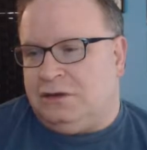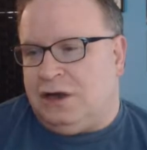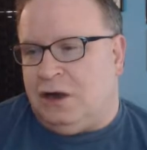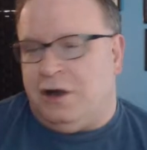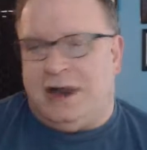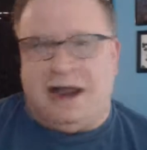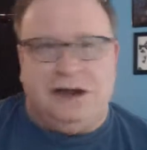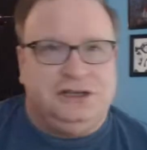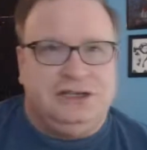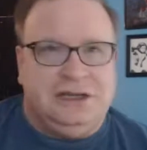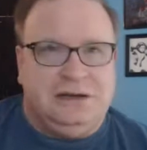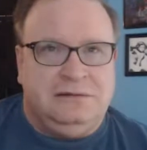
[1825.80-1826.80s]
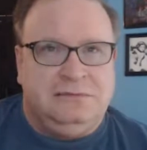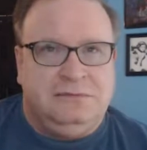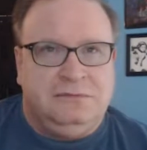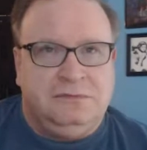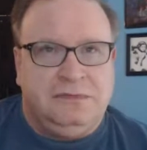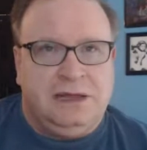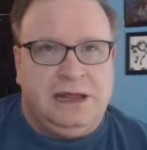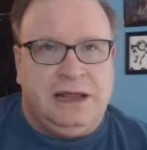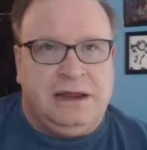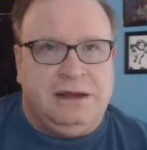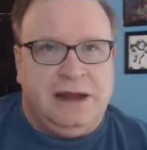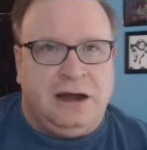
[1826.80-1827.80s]
Arn Anderson
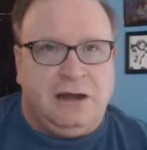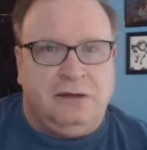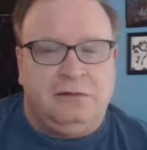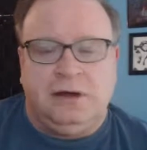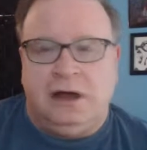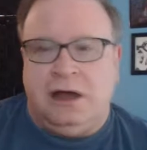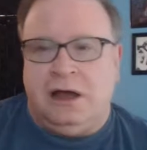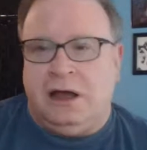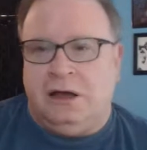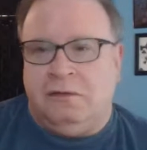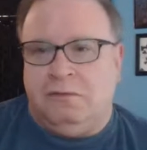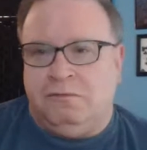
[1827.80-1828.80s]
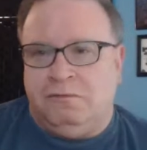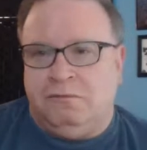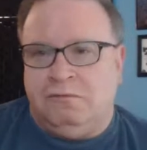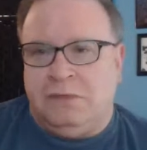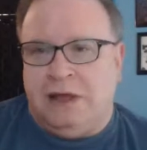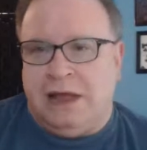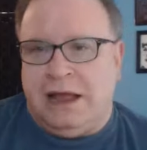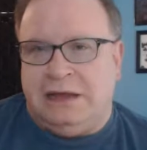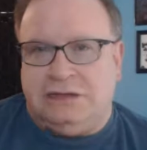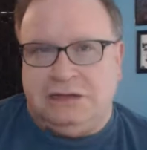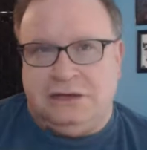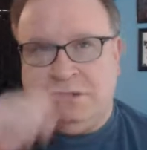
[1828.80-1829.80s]
in there
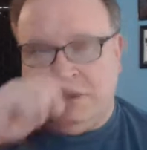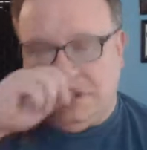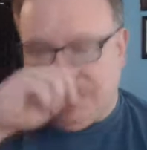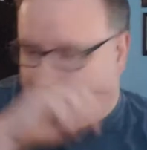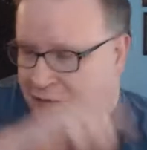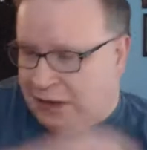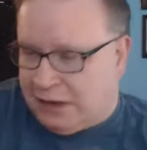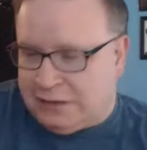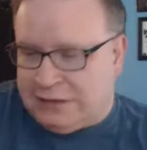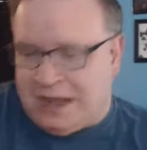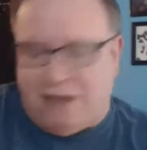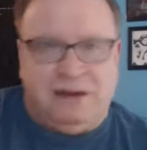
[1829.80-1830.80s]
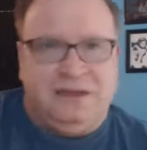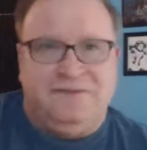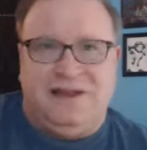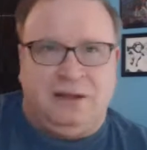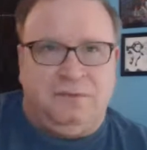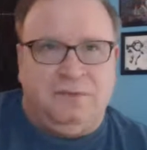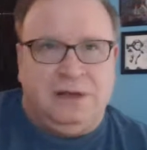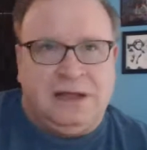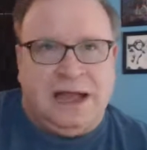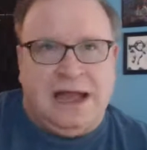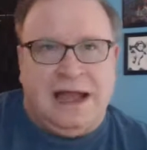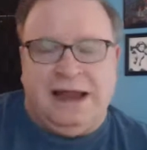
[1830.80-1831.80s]
as a talent development
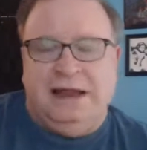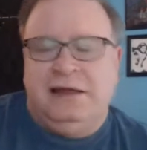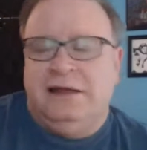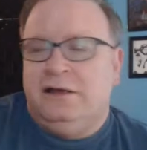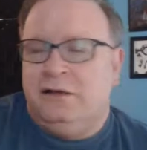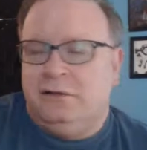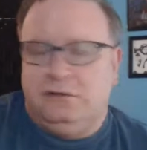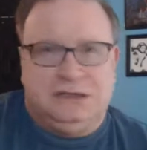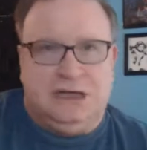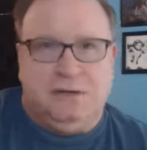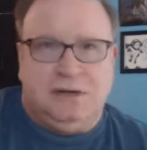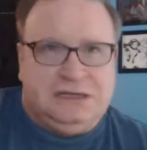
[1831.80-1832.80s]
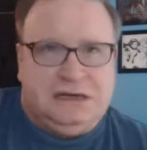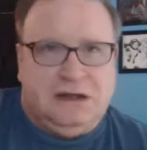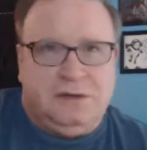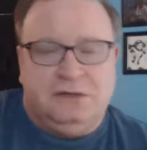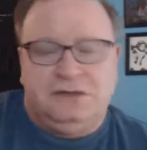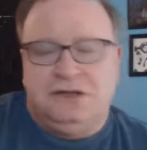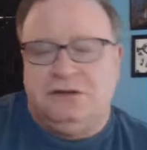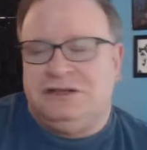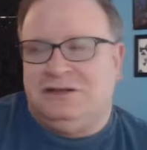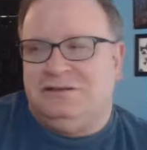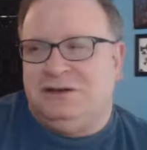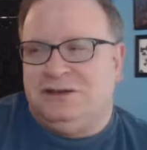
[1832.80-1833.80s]
guy who was WCW. So
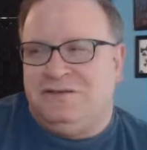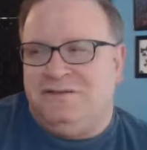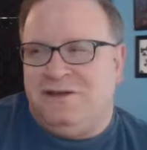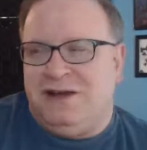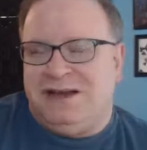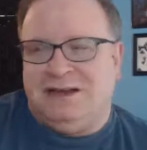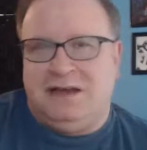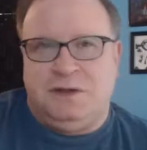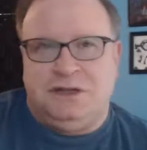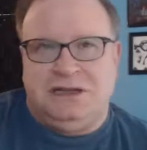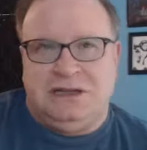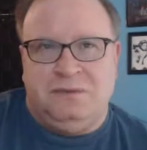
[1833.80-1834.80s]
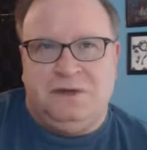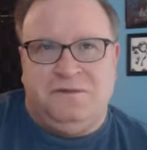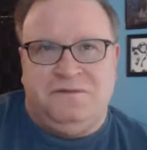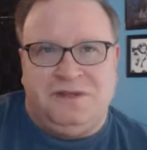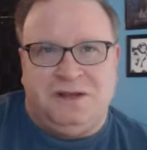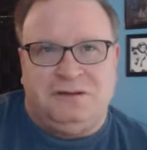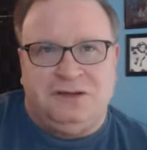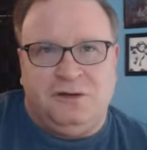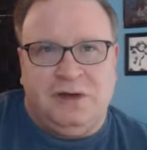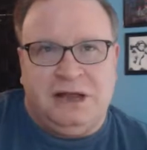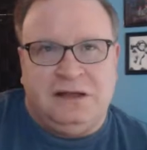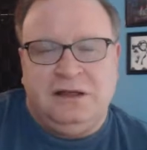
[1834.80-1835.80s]
there's a very WCW feel
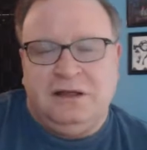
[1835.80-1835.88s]
to it